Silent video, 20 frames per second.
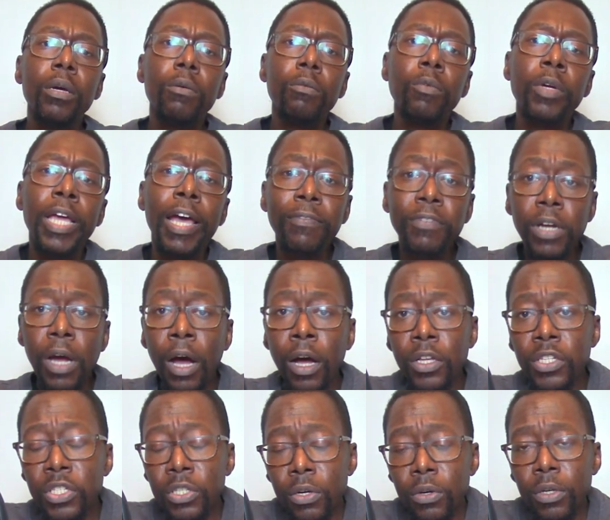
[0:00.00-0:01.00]
We have to
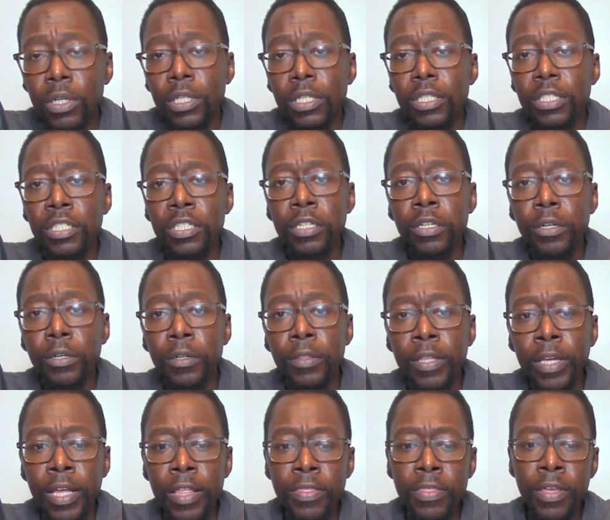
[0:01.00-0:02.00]
also consider
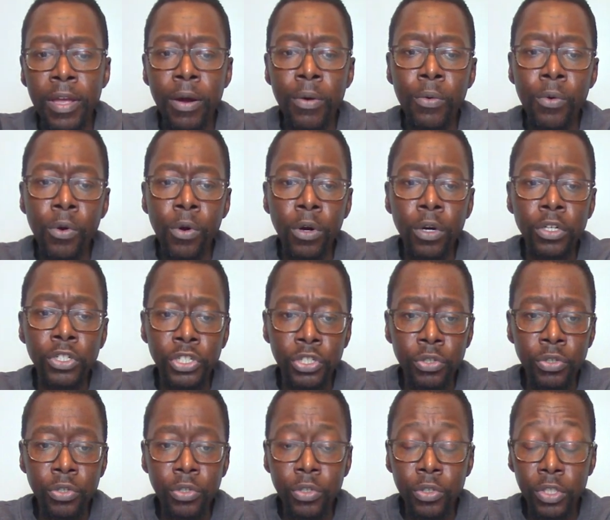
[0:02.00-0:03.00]
that there were
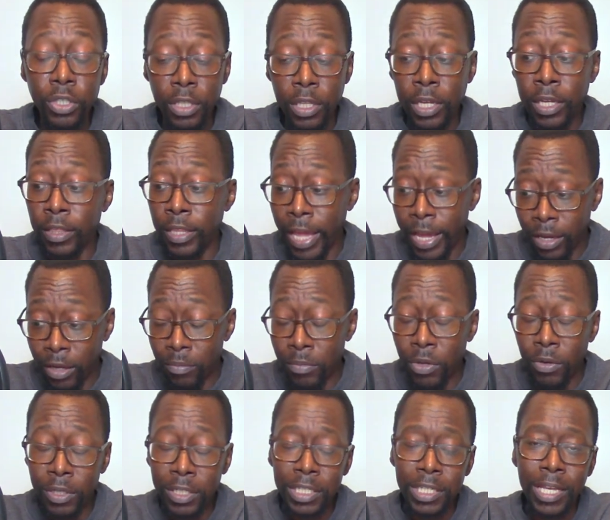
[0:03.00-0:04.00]
Jews in that
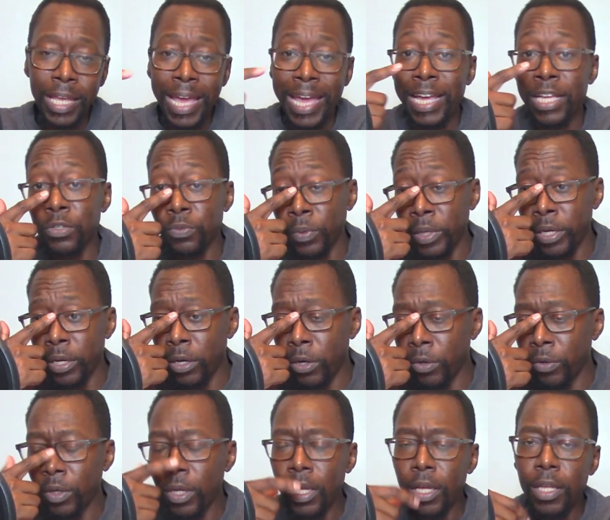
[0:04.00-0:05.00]
community as
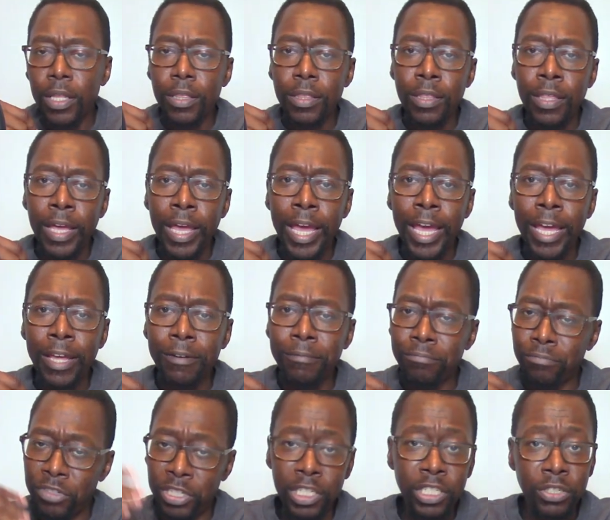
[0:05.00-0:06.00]
well
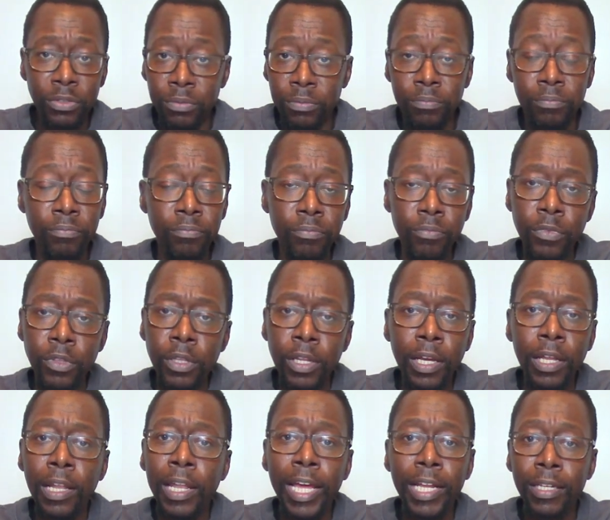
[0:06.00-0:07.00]
that just
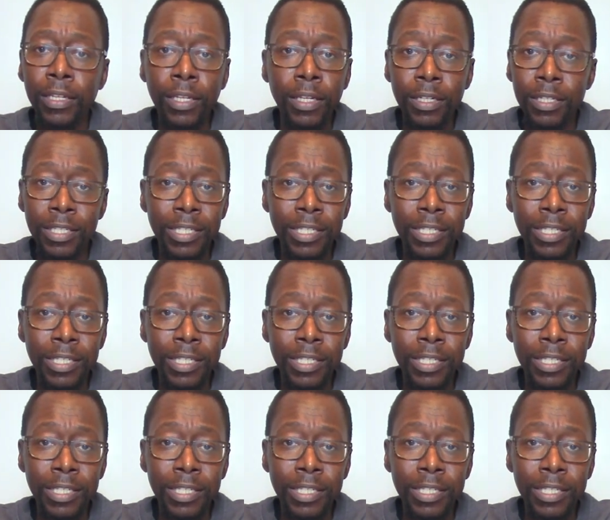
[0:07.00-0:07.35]
neglected